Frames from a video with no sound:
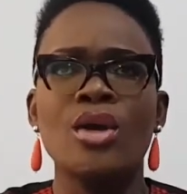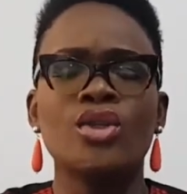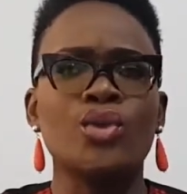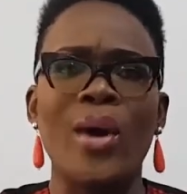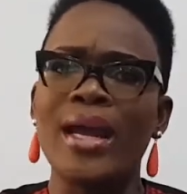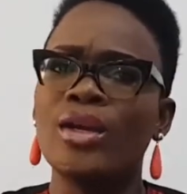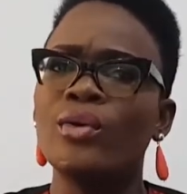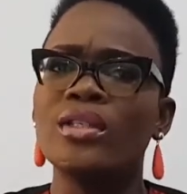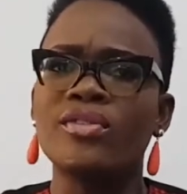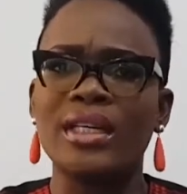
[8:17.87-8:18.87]
So IQ
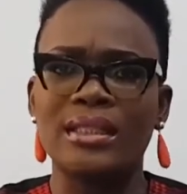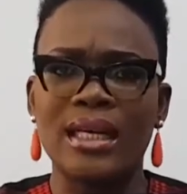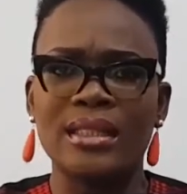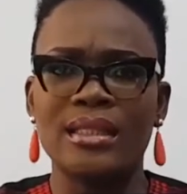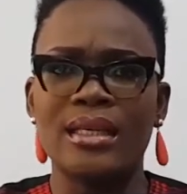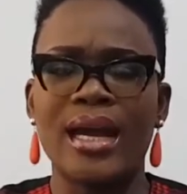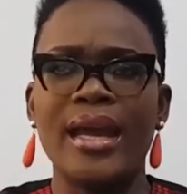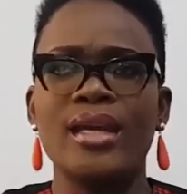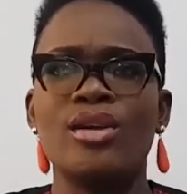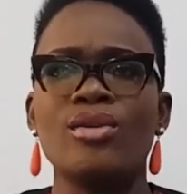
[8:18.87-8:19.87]
is fantastic.
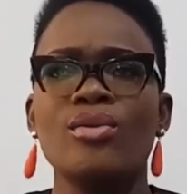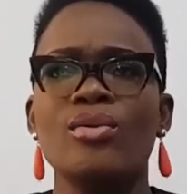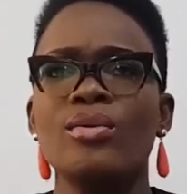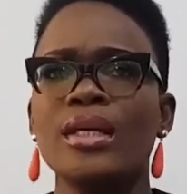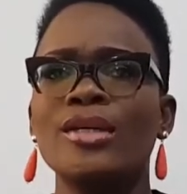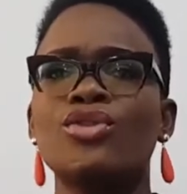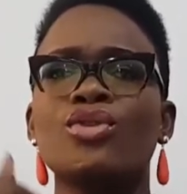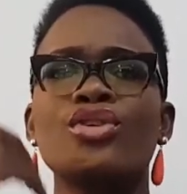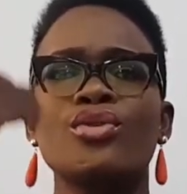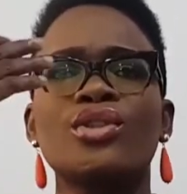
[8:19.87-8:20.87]
IQ
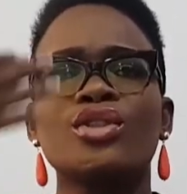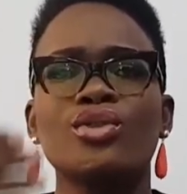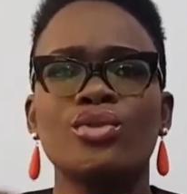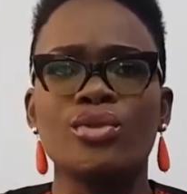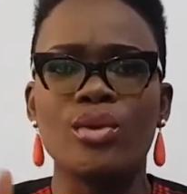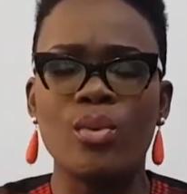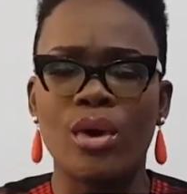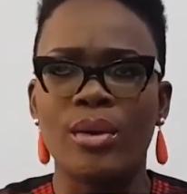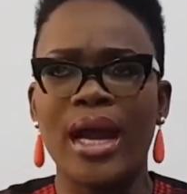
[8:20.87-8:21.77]
introduces you to the world.